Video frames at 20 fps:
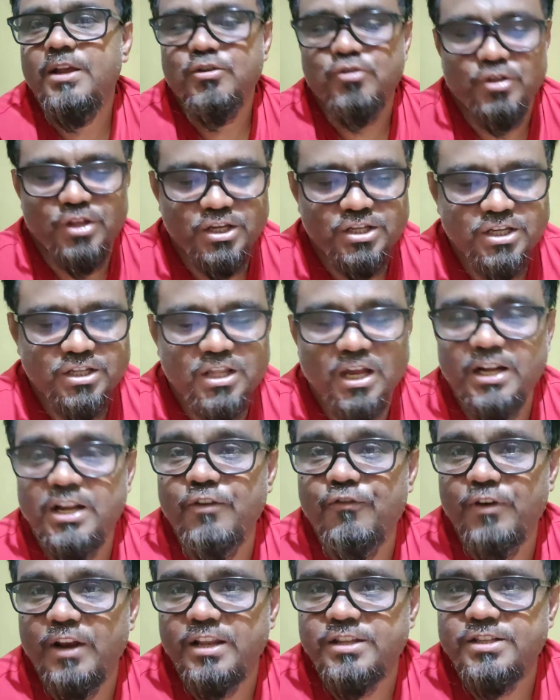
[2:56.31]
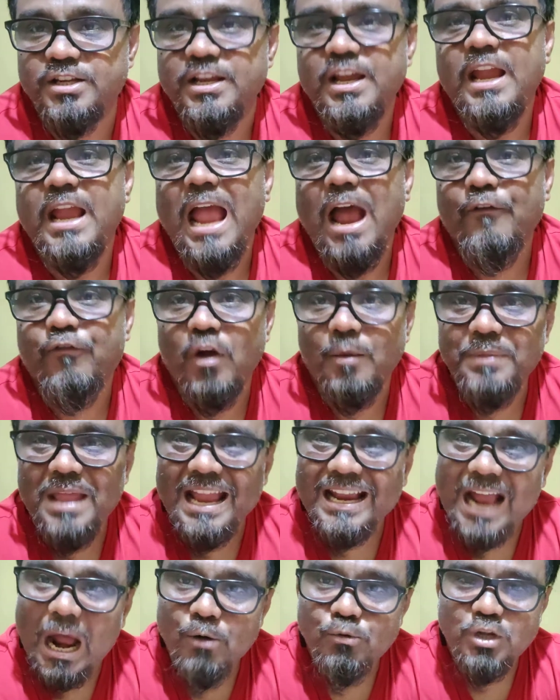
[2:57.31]
So this is the difference. From
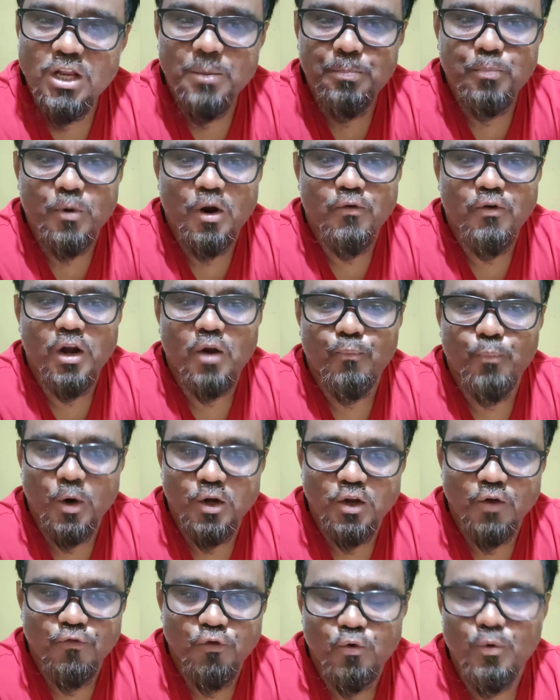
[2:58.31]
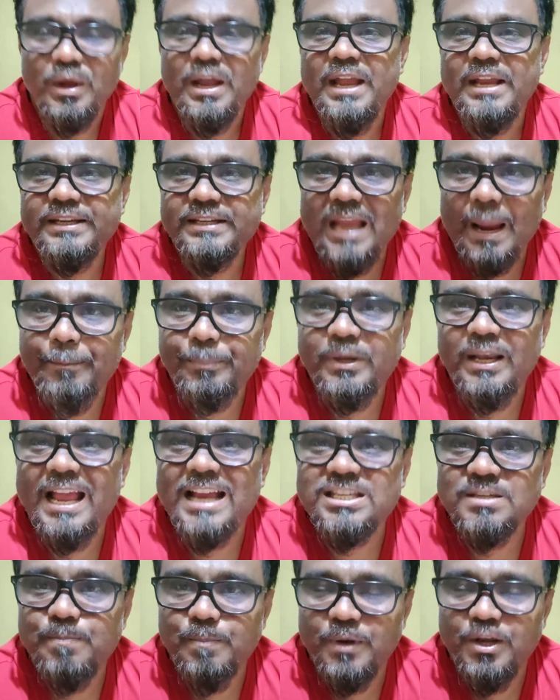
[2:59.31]
the accounting point of view, capital
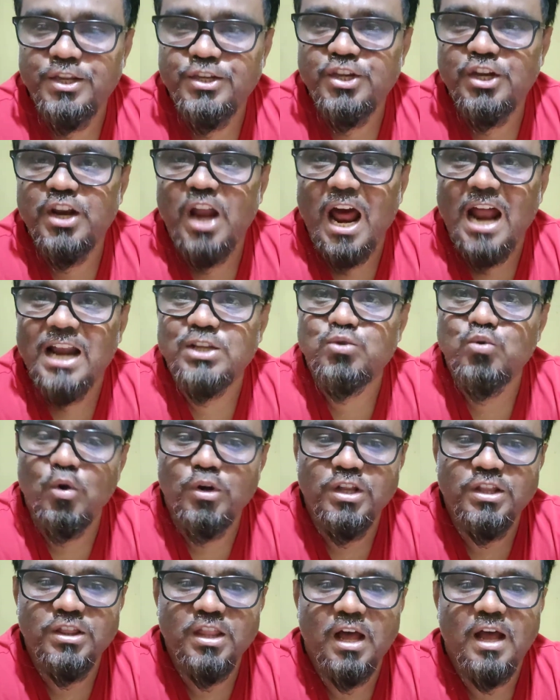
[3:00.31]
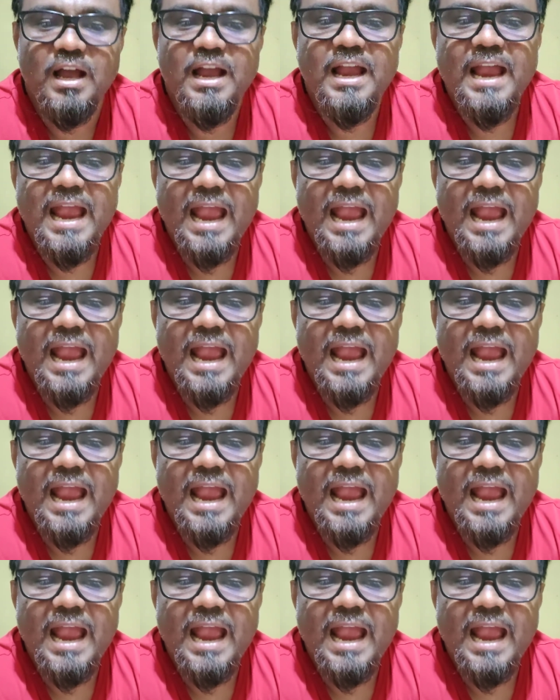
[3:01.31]
expenditure are shown in the